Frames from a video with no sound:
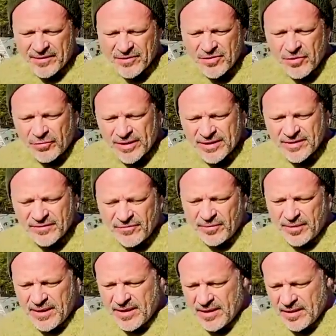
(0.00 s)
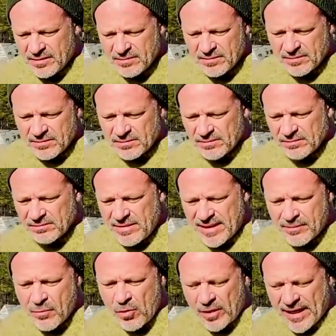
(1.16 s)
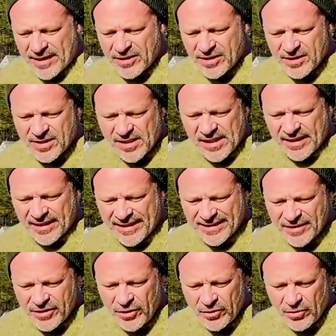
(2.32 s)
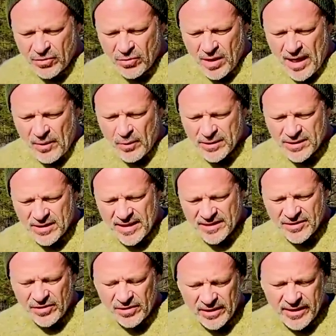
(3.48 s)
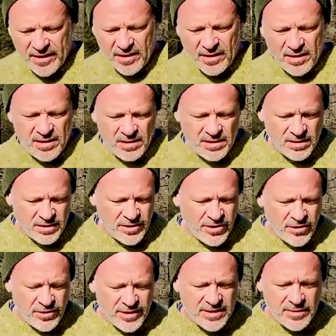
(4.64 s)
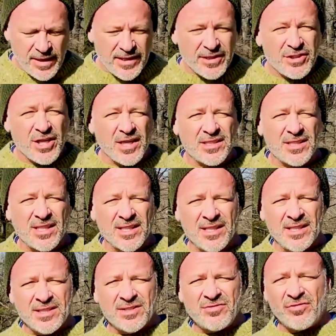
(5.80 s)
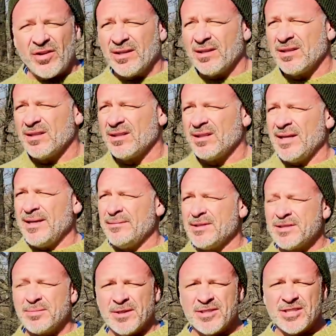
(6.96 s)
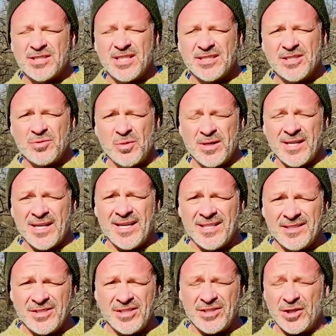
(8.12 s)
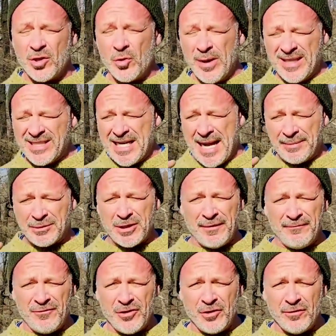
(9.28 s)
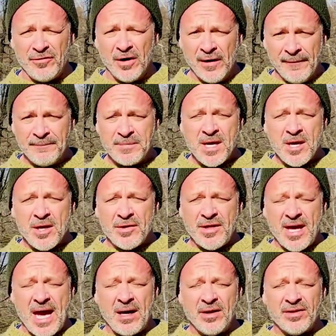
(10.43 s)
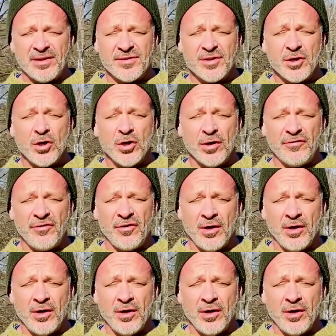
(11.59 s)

There's no reason for me to make him more anxious than I need to. I wasn't necessarily curious about adjusting his front limb as much as I just wanted to get it just a quick snapshot view of the health of the hoof.